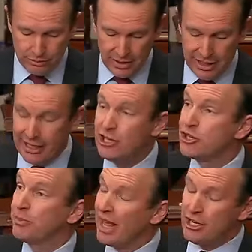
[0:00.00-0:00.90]
in Egypt
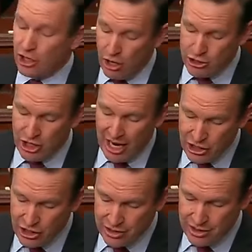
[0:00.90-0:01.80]
led
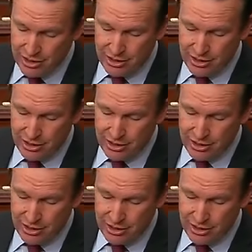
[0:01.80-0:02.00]
negotiations